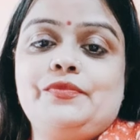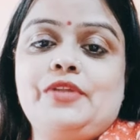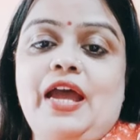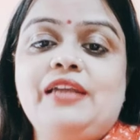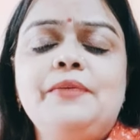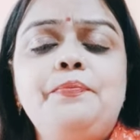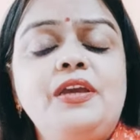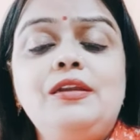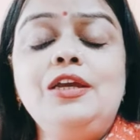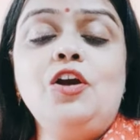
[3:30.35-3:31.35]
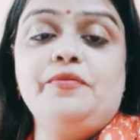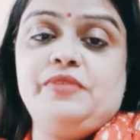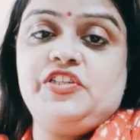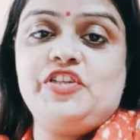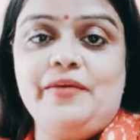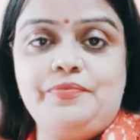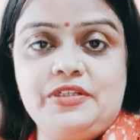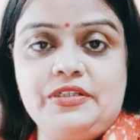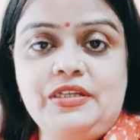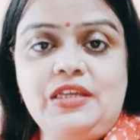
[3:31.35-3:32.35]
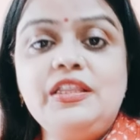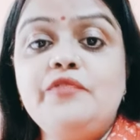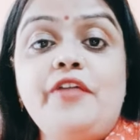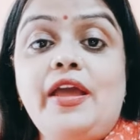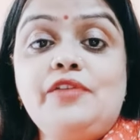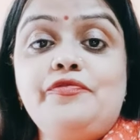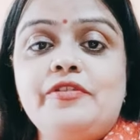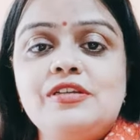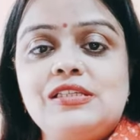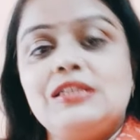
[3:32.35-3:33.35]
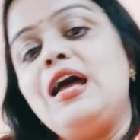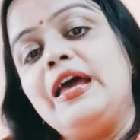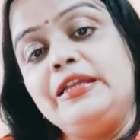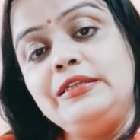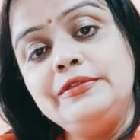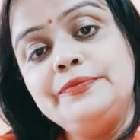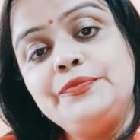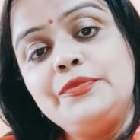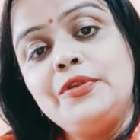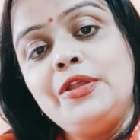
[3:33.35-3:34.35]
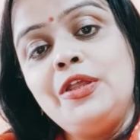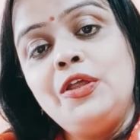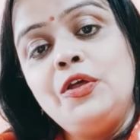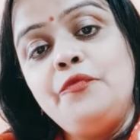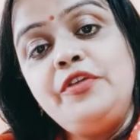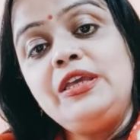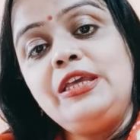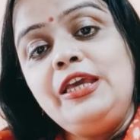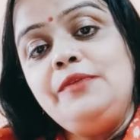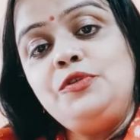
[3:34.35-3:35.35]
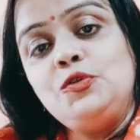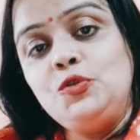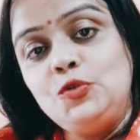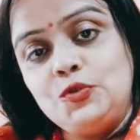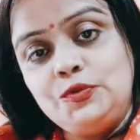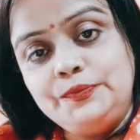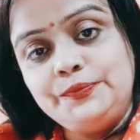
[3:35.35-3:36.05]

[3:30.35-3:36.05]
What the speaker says: At the beginning of the chapter, in the very first line, we came to know